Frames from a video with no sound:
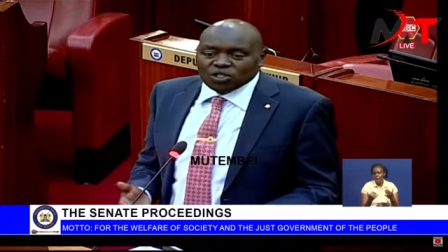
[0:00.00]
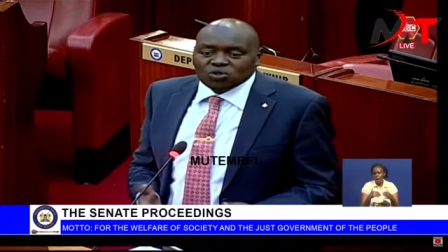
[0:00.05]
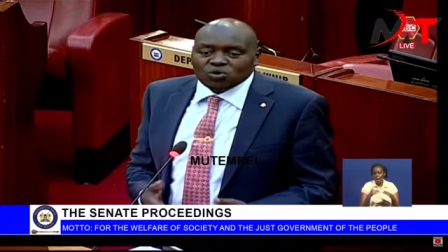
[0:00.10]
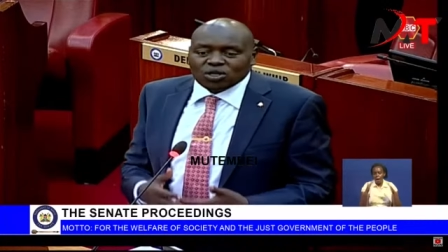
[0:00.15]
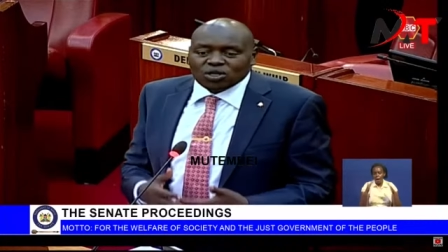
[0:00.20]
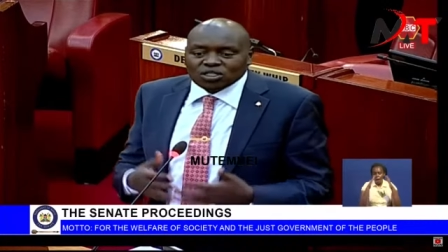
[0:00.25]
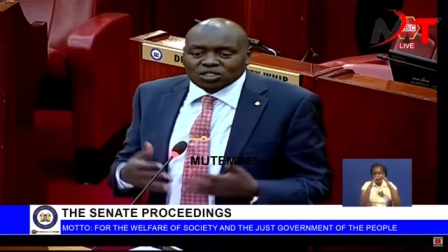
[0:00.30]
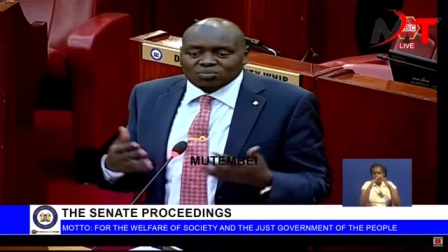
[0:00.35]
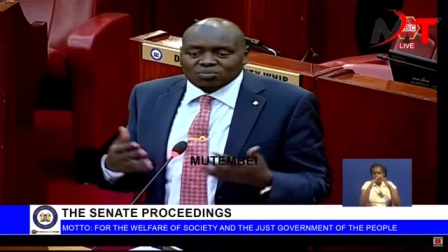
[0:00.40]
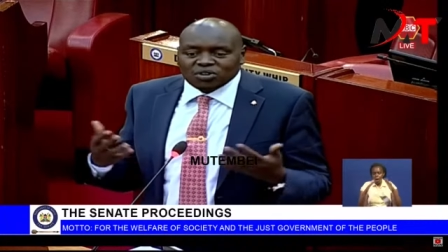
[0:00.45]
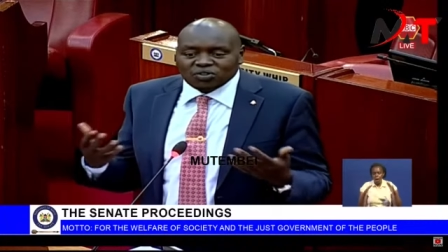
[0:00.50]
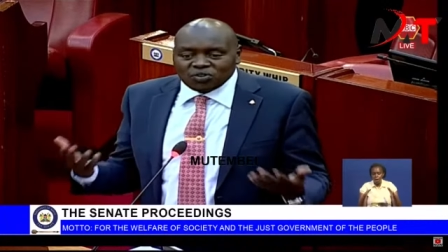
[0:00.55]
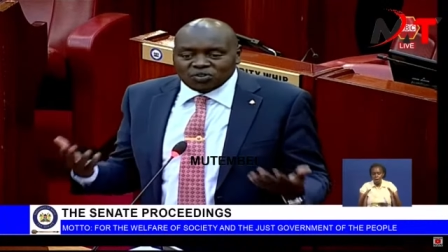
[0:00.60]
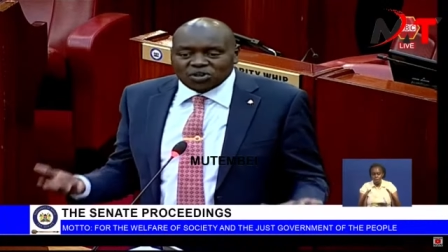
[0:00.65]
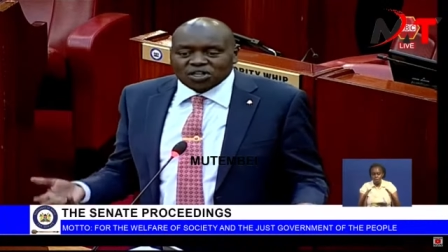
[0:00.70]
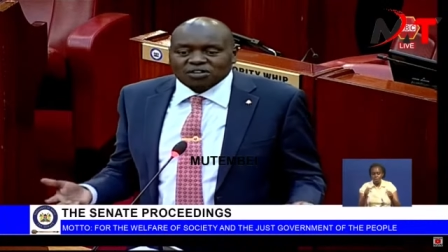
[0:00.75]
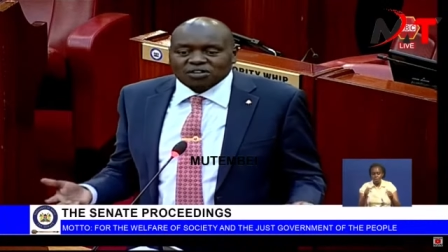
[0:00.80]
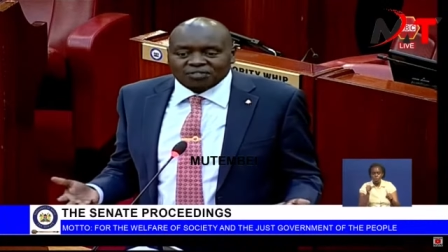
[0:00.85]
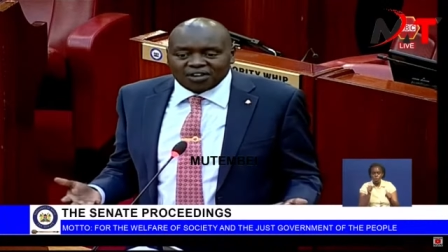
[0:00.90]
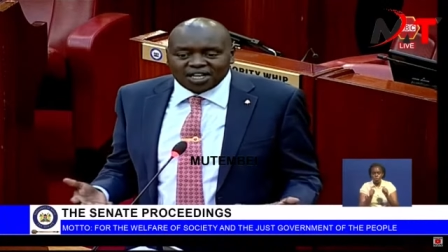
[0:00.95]
which was
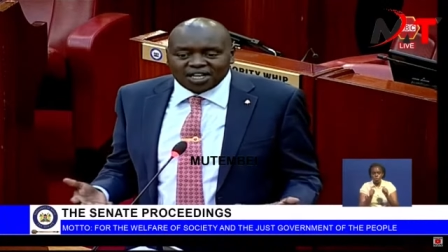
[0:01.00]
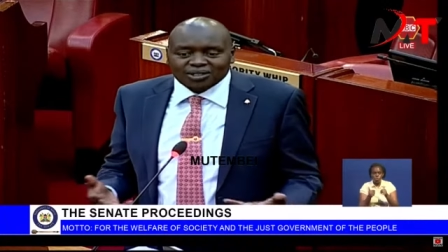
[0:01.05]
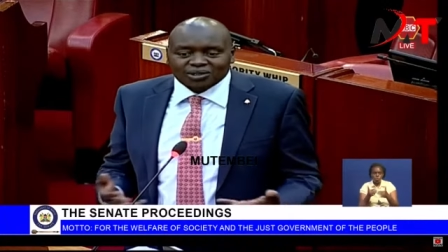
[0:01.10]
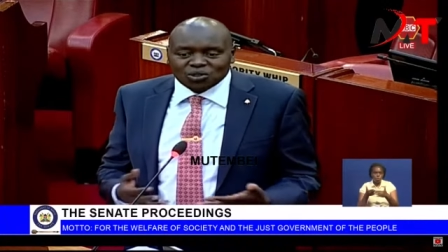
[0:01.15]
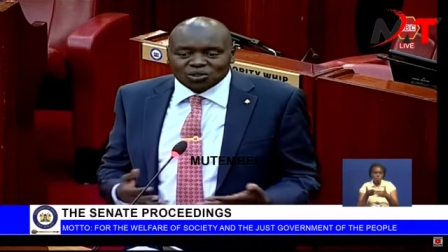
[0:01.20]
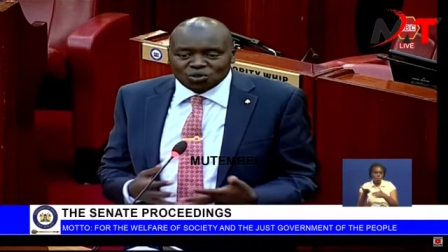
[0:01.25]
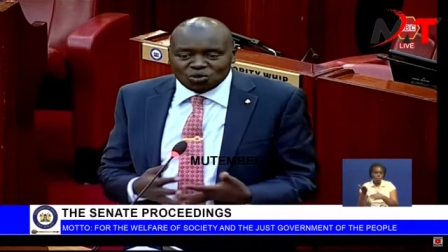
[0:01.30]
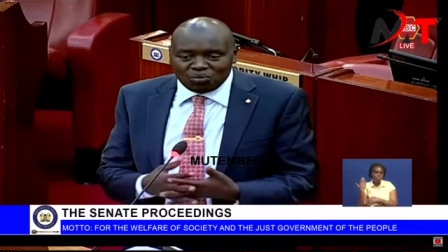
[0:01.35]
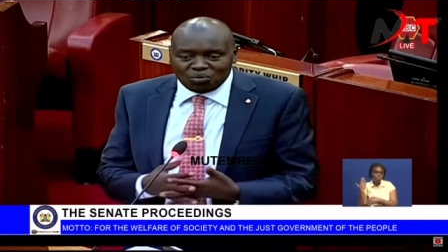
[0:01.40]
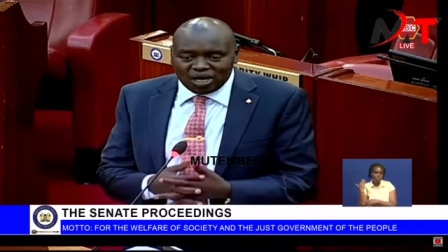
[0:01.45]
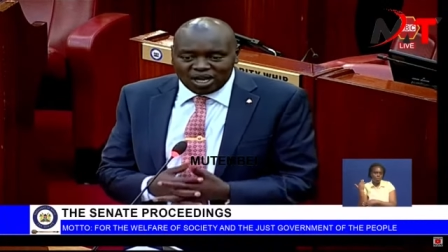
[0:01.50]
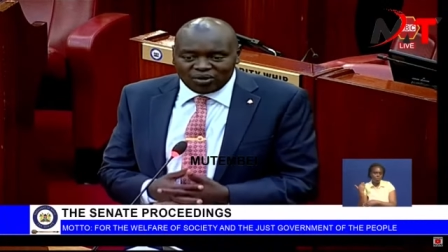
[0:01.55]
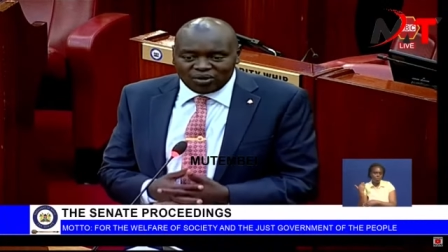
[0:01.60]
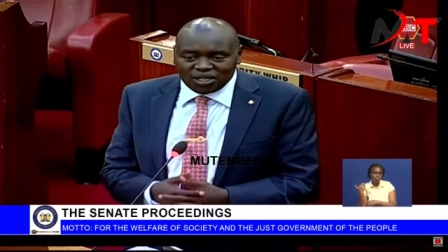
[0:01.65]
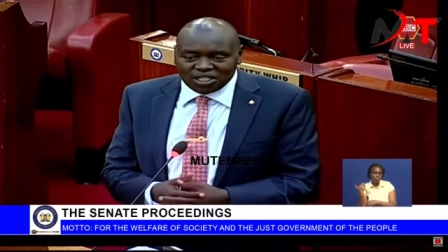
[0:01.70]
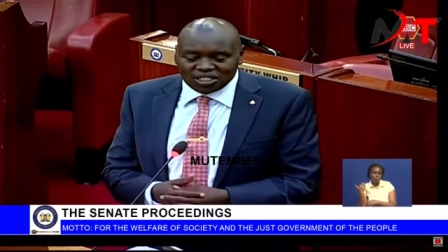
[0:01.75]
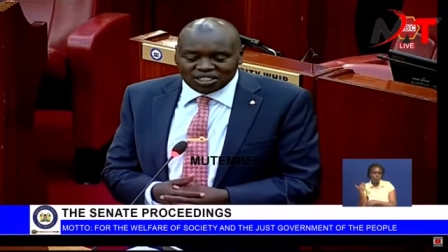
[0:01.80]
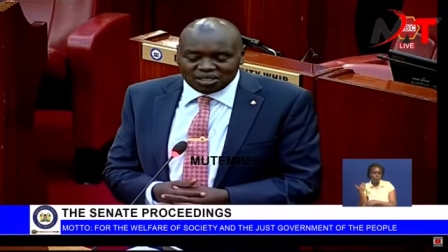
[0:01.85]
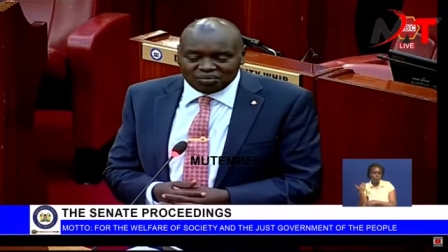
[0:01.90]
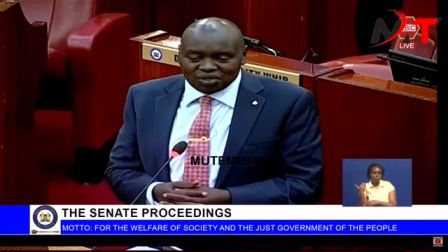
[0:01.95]
before referred to Nyumba
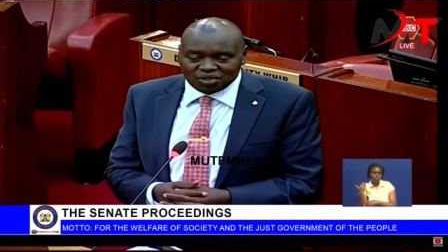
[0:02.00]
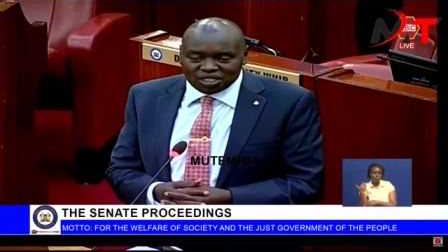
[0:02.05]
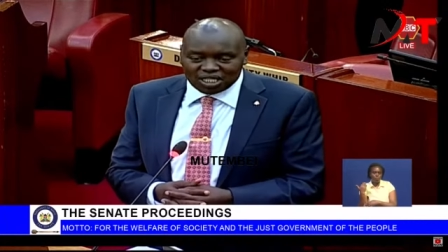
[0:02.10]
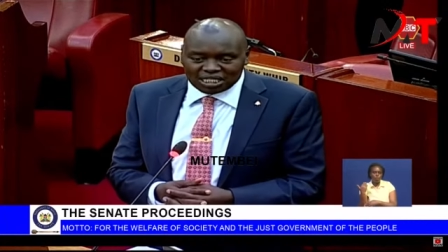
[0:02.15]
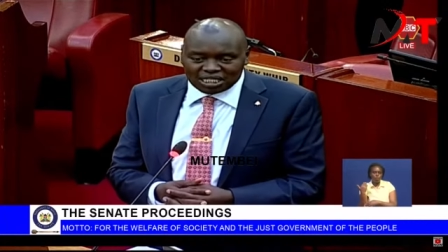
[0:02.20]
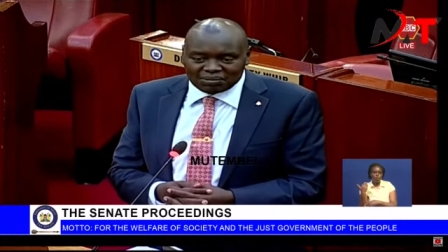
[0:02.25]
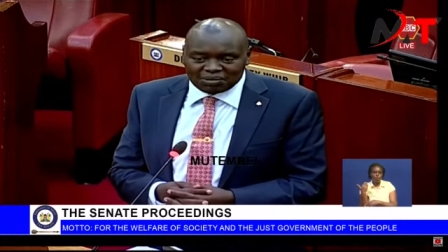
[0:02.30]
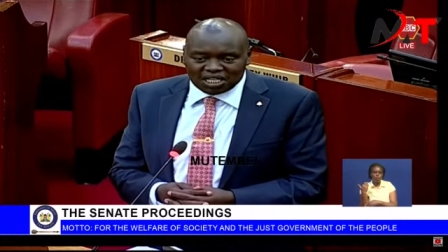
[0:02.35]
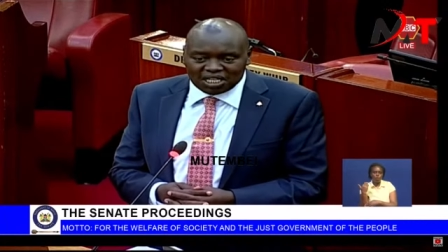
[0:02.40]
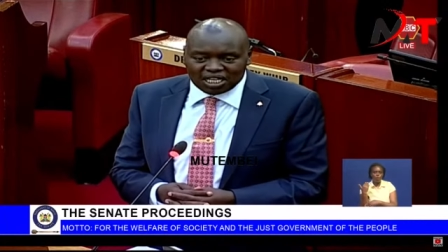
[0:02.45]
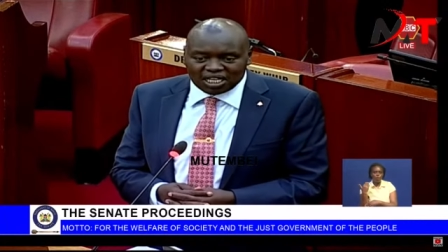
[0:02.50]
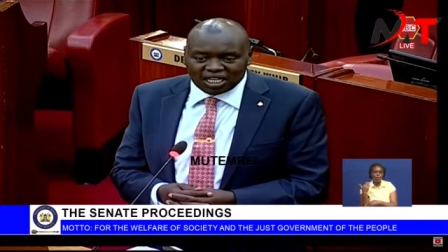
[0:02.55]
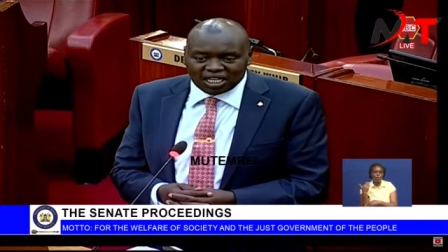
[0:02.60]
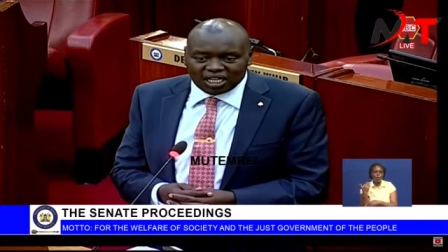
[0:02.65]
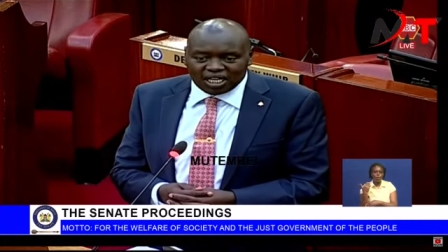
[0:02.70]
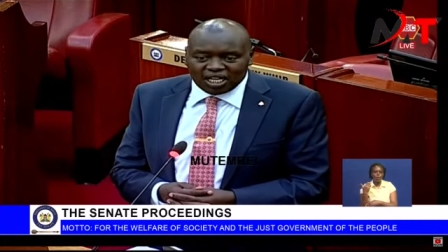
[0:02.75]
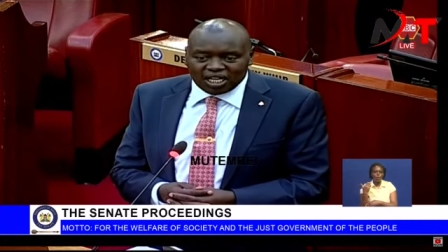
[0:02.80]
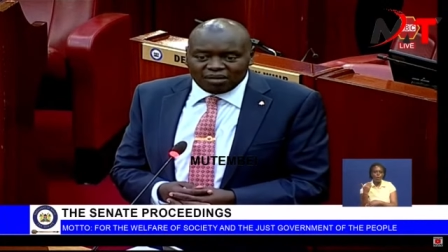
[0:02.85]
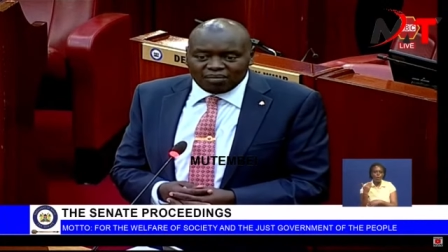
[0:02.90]
ya as a Speaker.